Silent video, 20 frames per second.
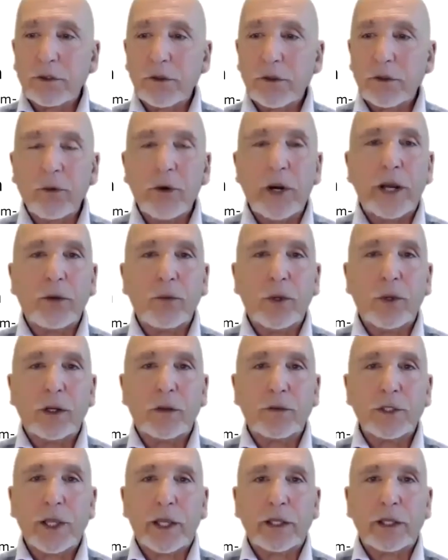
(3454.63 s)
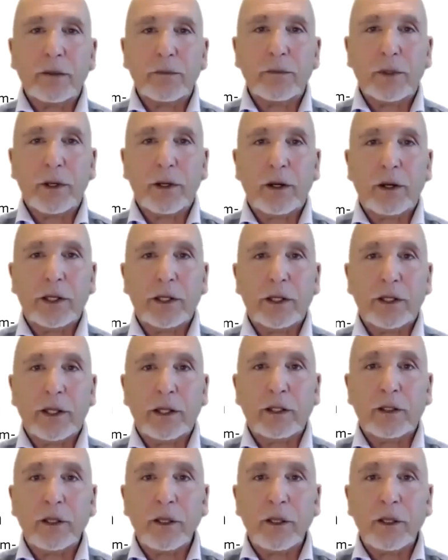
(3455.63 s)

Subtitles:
all around the world have taken part in that.